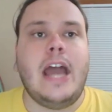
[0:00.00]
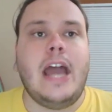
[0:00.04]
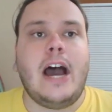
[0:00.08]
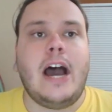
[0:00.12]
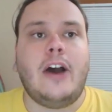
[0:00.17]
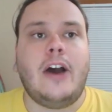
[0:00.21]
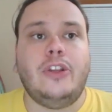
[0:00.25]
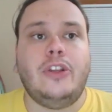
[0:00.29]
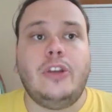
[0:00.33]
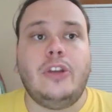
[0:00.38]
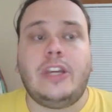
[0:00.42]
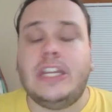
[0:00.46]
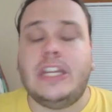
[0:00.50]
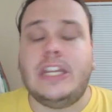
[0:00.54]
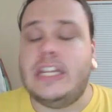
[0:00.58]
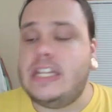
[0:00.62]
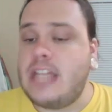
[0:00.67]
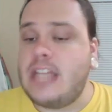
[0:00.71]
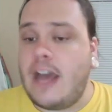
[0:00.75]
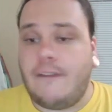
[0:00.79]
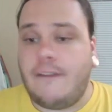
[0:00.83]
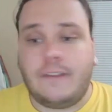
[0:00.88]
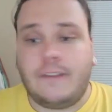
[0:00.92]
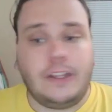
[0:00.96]
Now, you
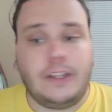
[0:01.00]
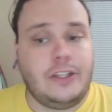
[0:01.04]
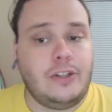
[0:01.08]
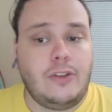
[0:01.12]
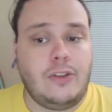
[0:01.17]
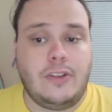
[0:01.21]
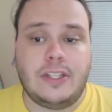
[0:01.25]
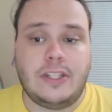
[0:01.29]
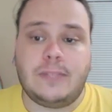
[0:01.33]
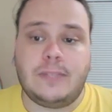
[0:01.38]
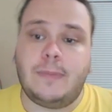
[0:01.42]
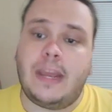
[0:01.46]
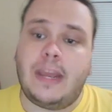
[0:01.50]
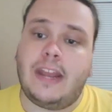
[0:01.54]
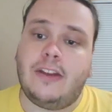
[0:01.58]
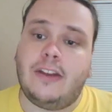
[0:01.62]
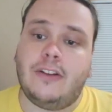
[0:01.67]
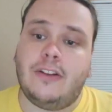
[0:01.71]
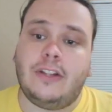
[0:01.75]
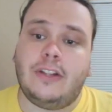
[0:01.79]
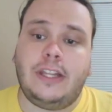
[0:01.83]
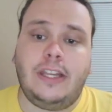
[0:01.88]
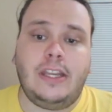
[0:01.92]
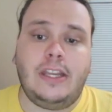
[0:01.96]
can definitely do this
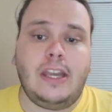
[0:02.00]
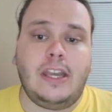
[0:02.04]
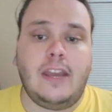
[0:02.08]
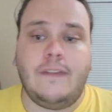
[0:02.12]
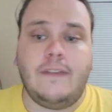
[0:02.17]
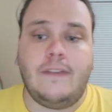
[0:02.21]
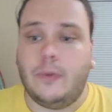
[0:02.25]
manually.